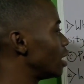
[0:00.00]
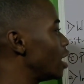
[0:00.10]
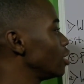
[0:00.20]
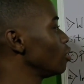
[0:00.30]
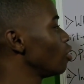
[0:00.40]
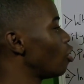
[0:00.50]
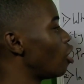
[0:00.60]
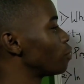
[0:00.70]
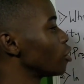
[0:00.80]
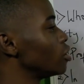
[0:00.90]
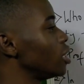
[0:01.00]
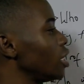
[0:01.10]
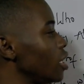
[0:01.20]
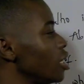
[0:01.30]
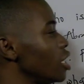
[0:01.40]
Then option
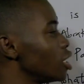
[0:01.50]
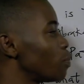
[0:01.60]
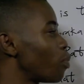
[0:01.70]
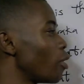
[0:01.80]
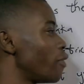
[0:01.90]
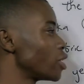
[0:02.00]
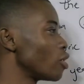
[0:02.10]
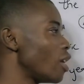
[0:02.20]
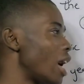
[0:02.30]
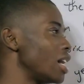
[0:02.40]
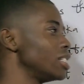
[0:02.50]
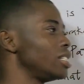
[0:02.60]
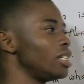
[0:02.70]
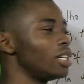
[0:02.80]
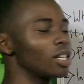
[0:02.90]
D is Professor
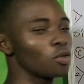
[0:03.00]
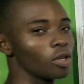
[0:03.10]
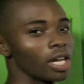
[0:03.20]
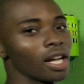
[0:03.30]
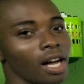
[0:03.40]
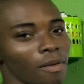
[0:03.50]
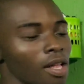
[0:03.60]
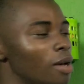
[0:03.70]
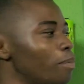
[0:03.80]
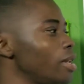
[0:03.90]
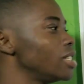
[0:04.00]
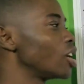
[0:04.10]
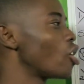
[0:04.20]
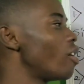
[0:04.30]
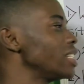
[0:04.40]
Andy Eguyega. Please,
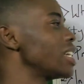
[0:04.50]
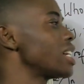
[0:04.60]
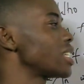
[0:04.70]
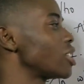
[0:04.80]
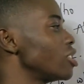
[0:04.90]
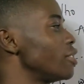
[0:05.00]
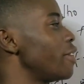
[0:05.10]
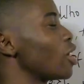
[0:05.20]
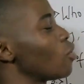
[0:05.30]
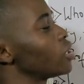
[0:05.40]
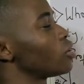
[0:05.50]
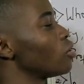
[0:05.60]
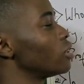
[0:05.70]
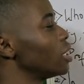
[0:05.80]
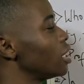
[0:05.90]
the correct answer to this very
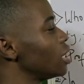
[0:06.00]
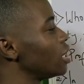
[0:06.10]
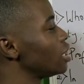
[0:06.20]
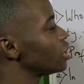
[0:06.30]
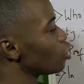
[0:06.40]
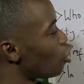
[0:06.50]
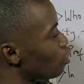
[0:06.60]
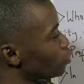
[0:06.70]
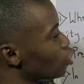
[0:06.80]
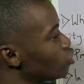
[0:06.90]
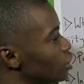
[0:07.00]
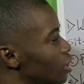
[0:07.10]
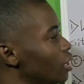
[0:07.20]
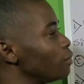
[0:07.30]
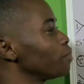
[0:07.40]
question is option
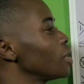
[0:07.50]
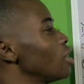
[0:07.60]
D.